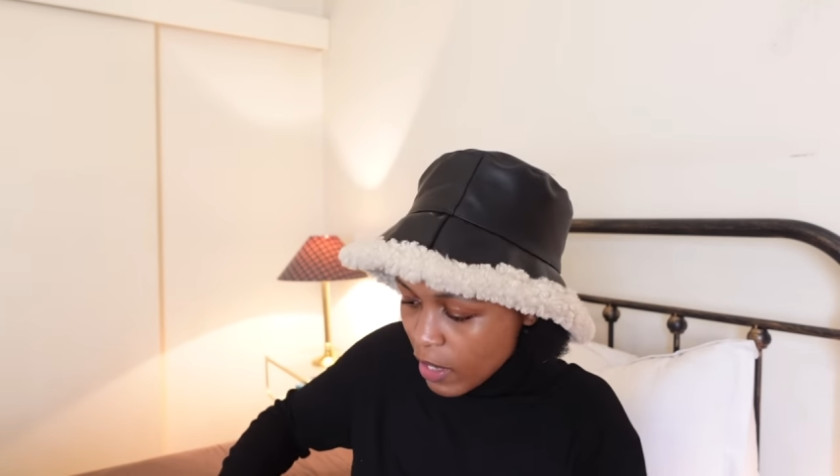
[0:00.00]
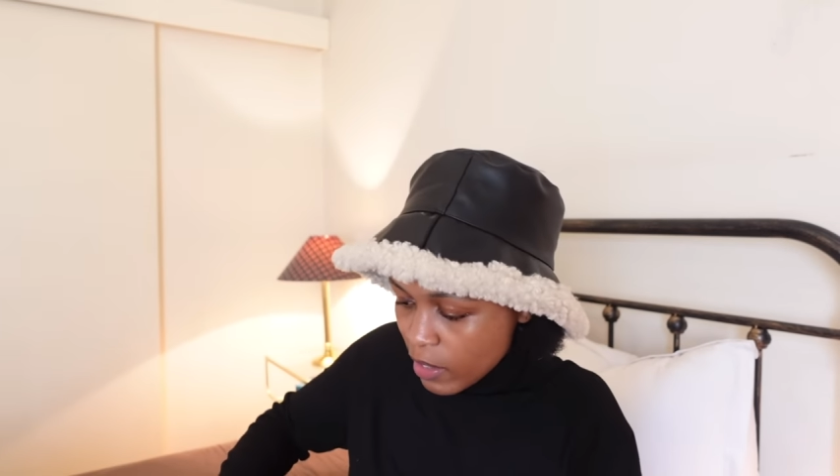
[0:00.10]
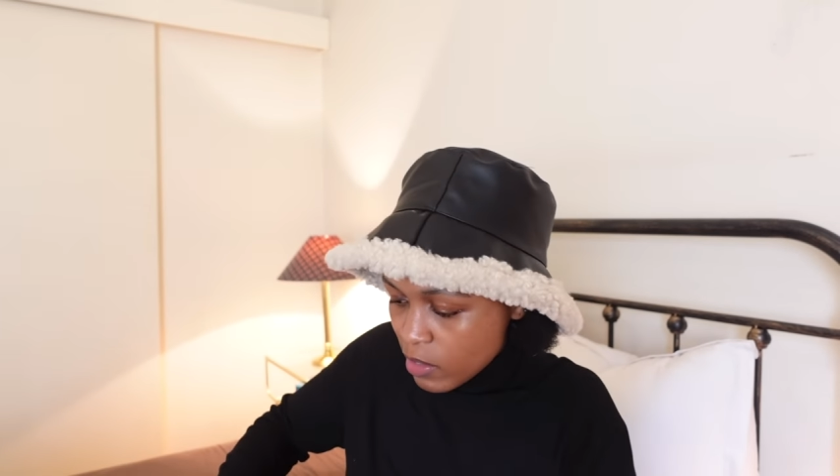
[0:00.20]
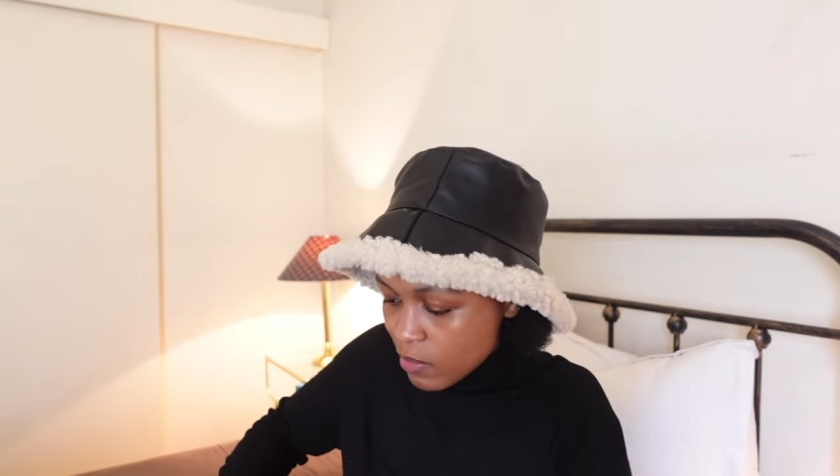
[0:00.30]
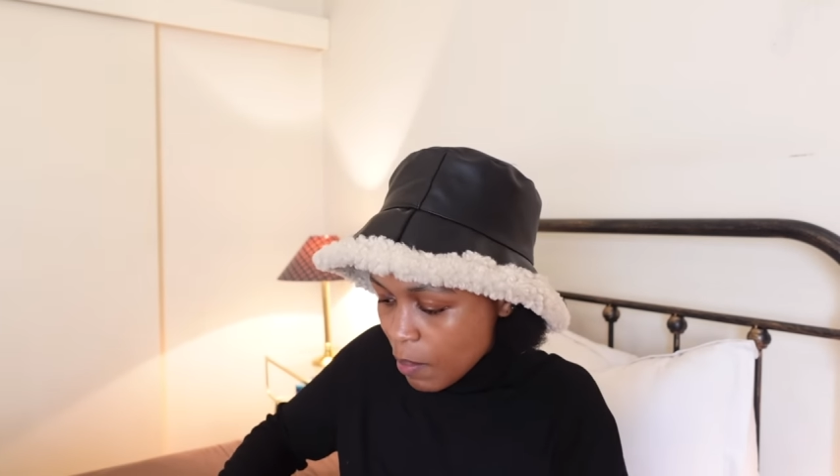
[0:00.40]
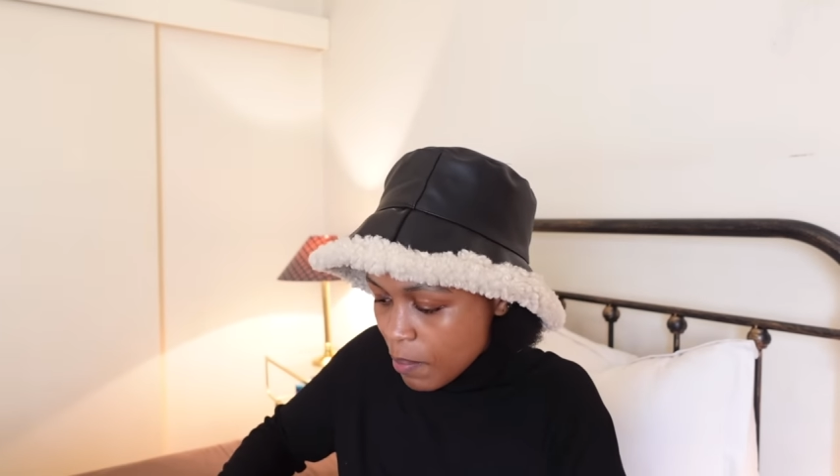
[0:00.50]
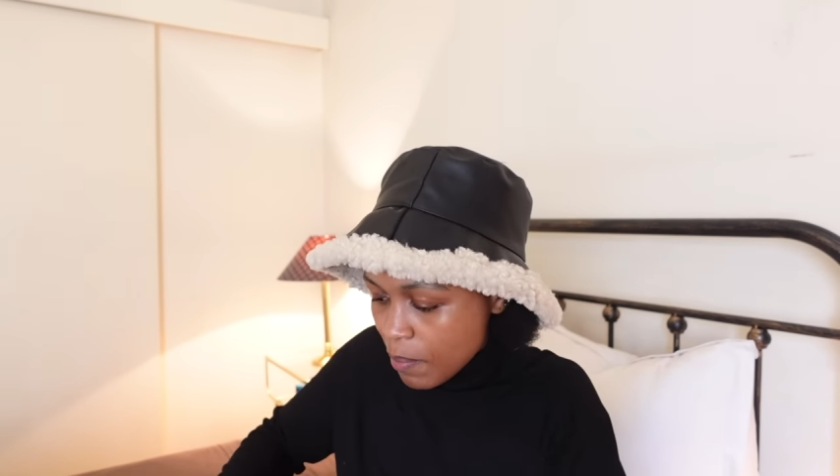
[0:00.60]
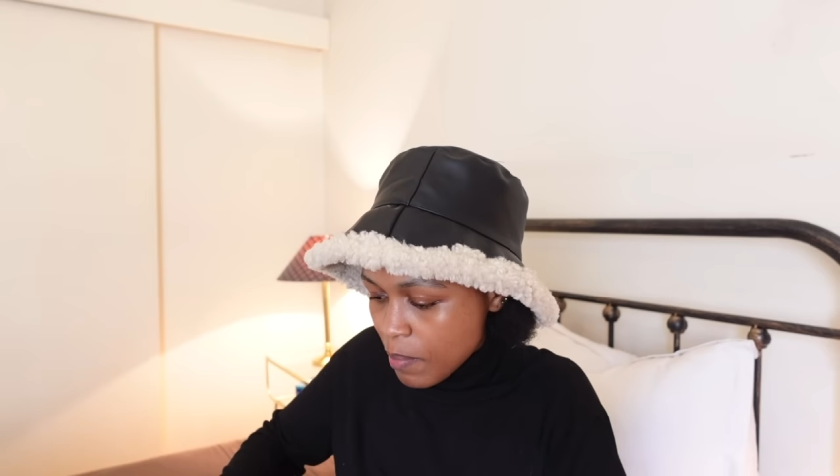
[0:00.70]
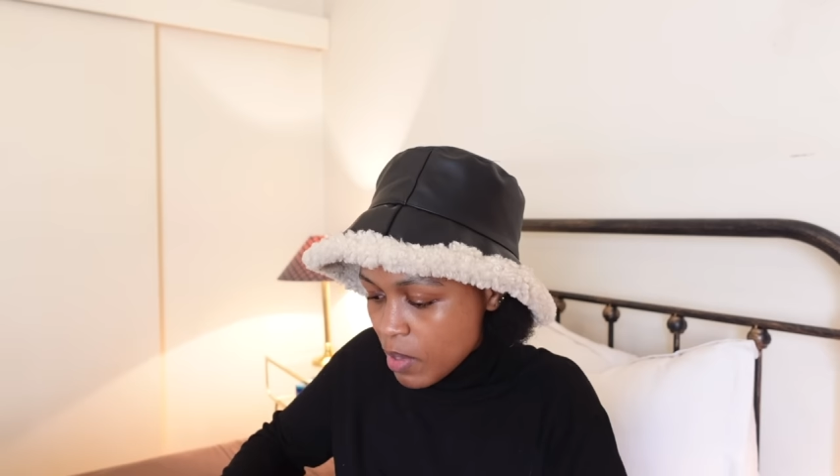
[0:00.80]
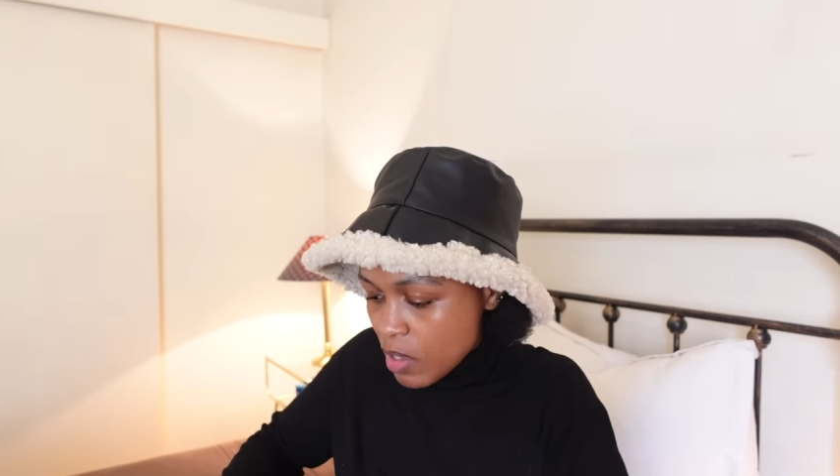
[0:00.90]
like
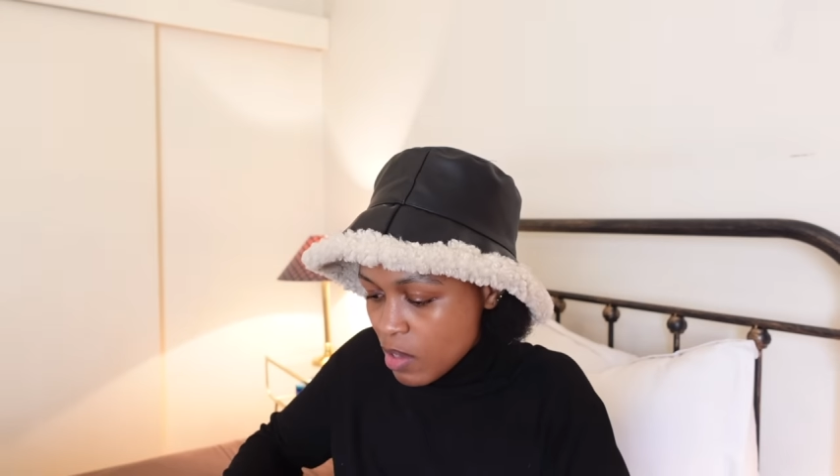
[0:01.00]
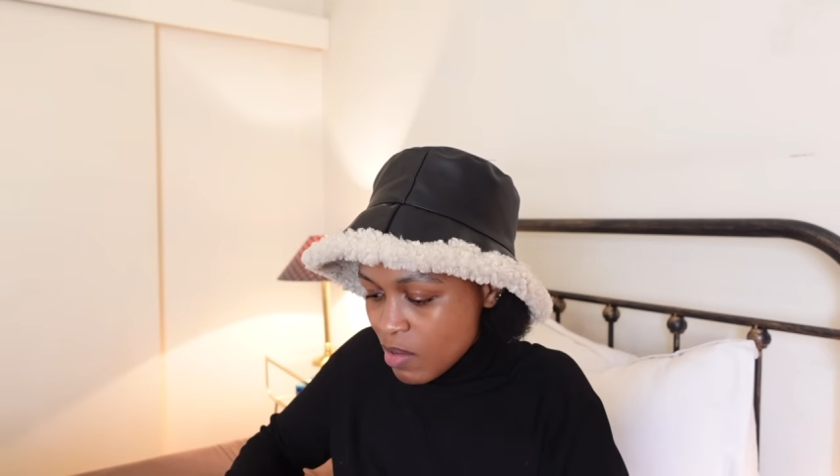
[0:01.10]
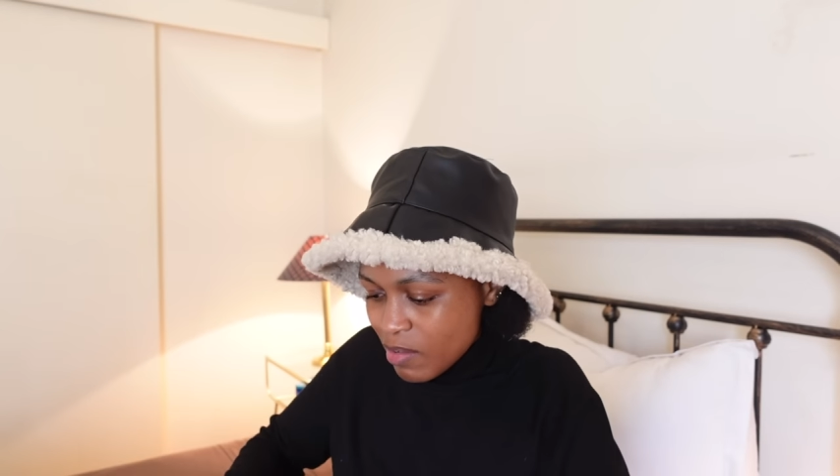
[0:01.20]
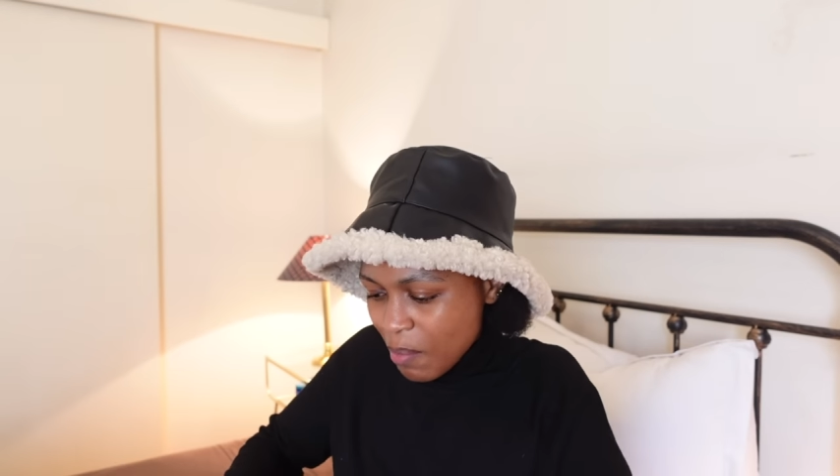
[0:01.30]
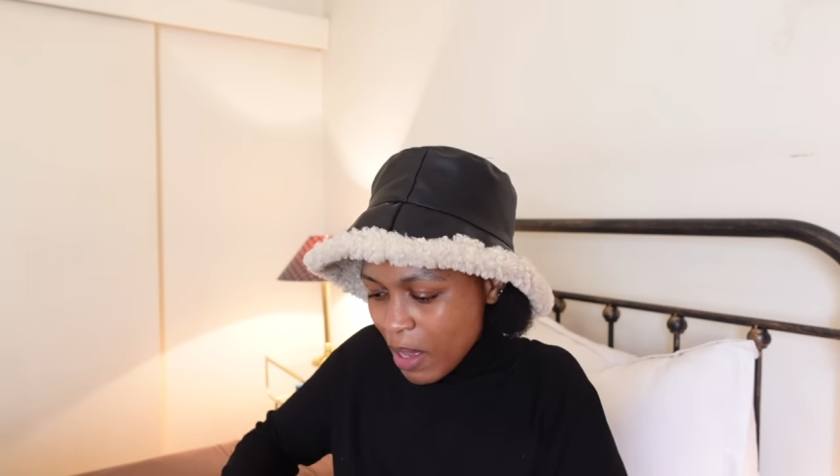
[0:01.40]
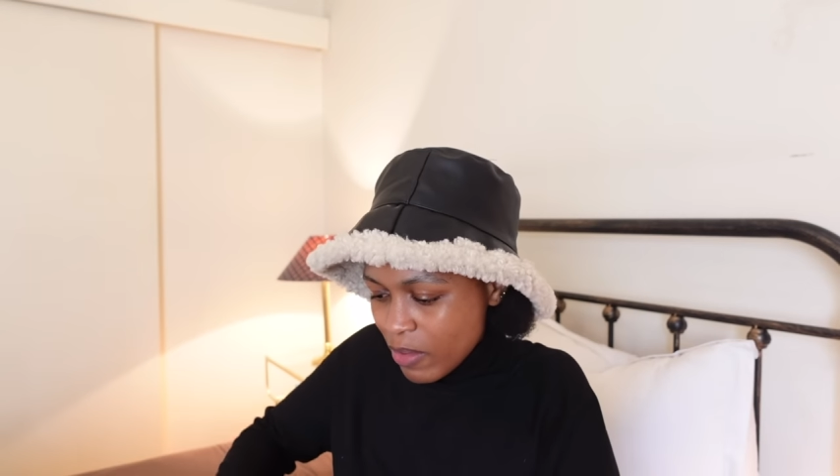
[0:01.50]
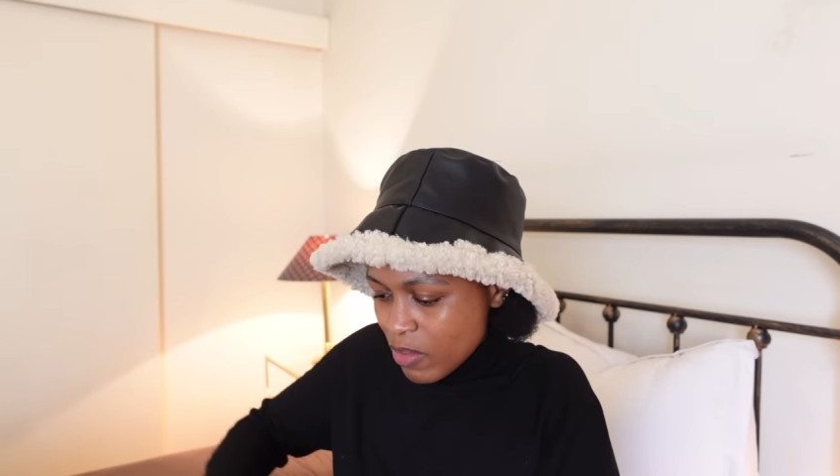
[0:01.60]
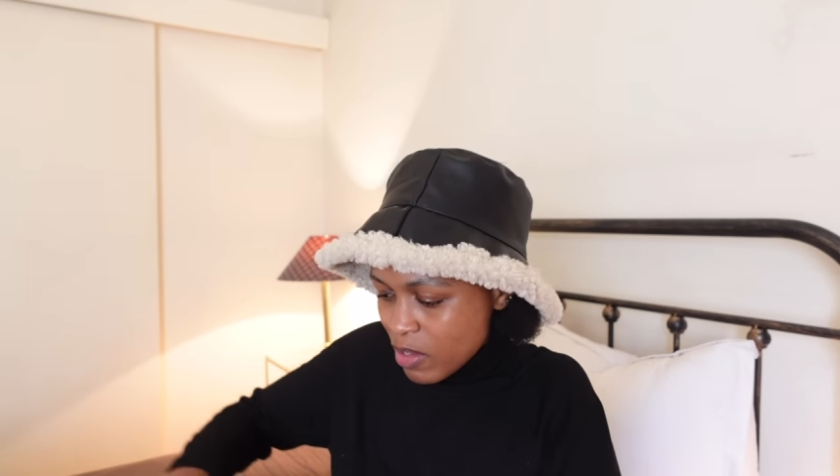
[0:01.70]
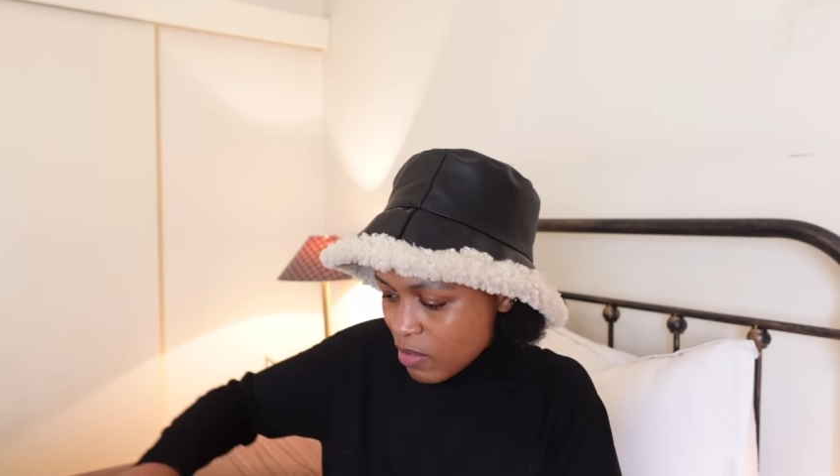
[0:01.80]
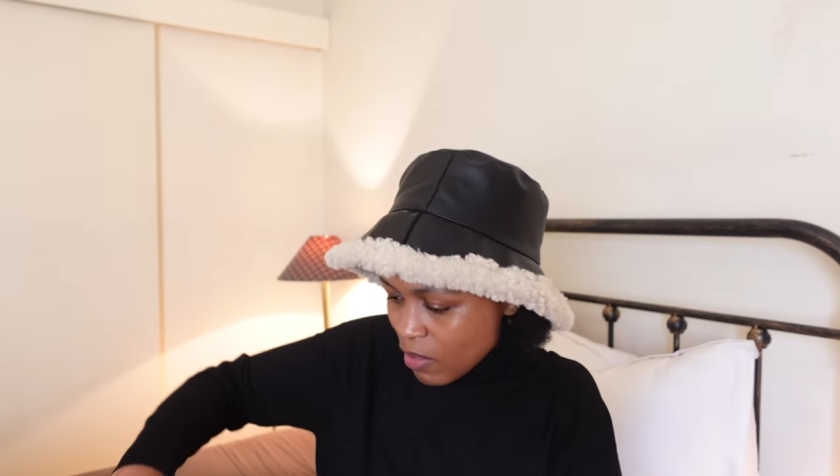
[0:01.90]
some other
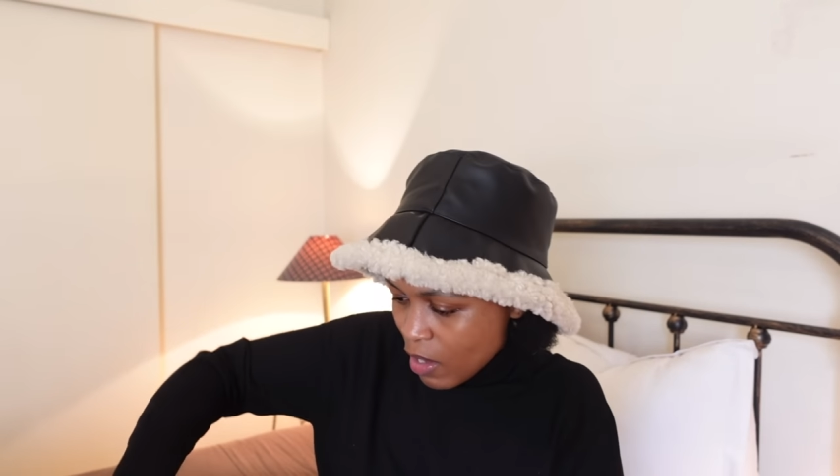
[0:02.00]
things.